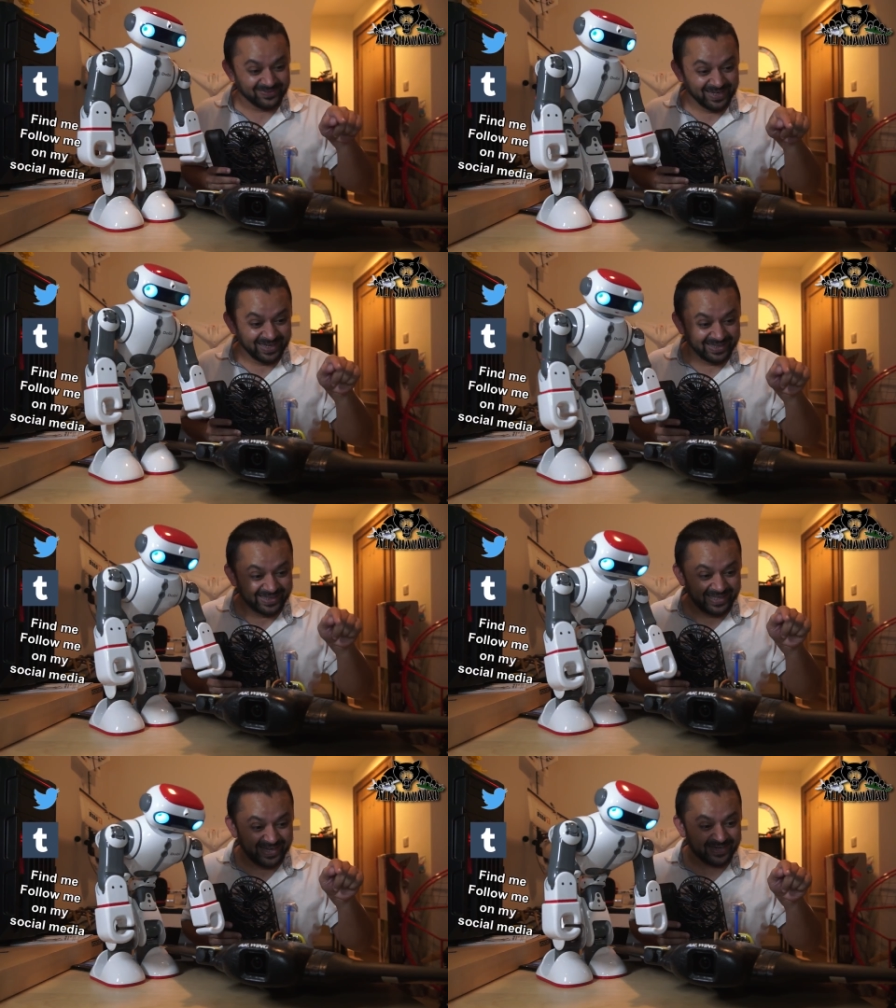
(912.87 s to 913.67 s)

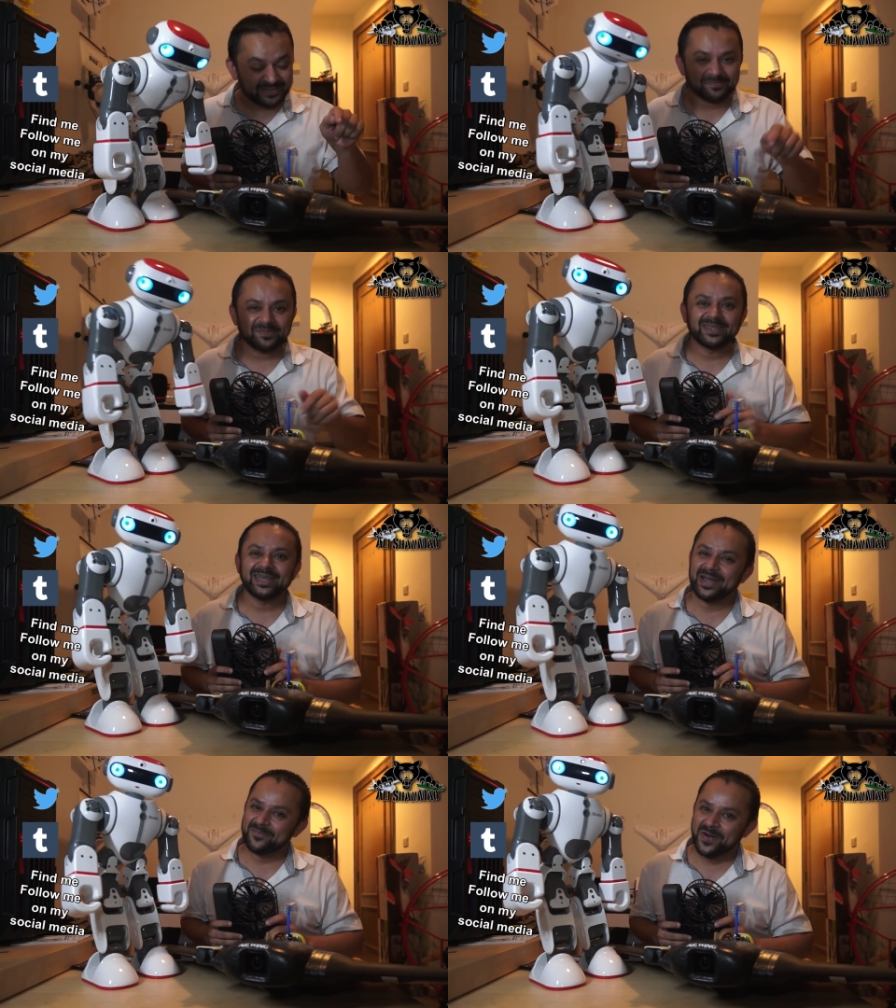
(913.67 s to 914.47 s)
Right there.
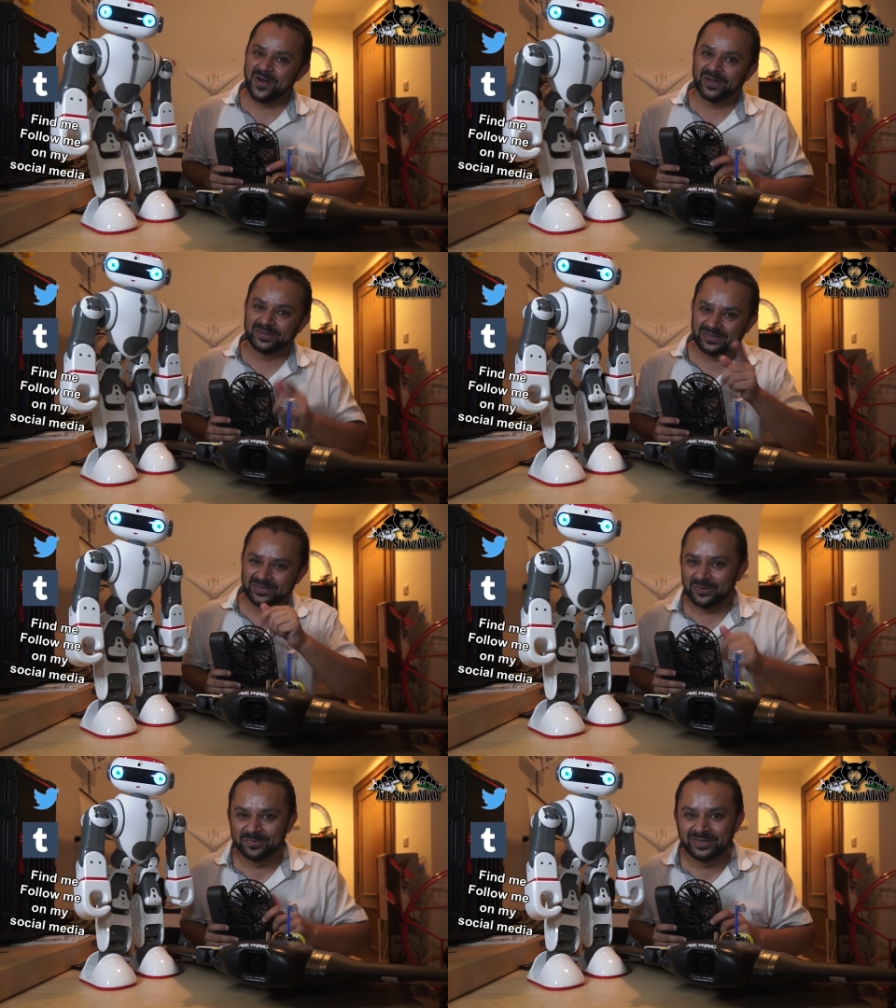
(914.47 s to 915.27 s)
Come on,
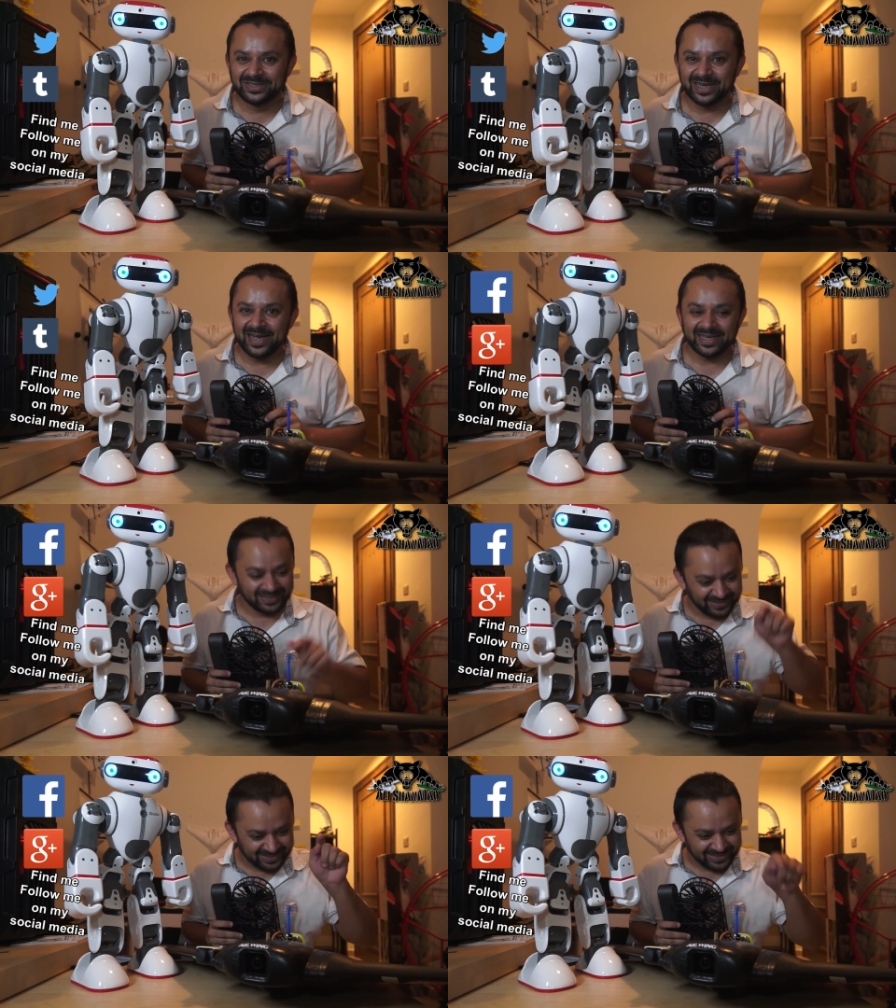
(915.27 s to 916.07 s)
don't be shy.
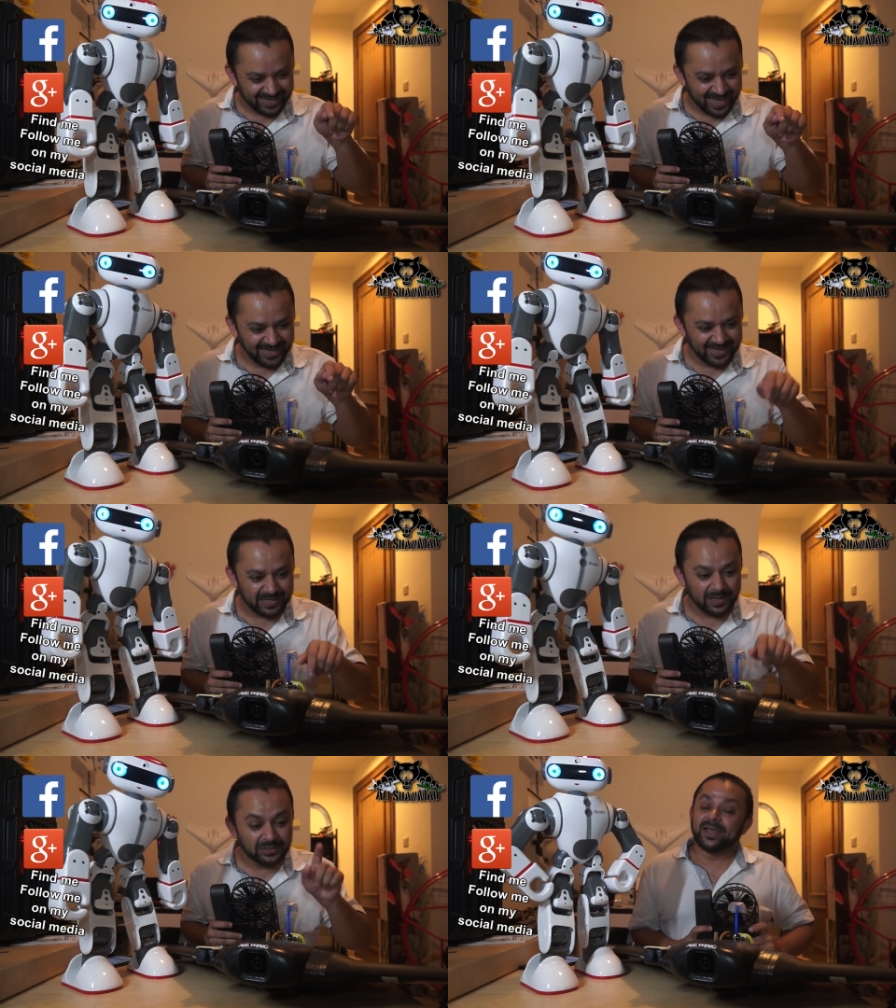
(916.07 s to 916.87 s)
Just hit it.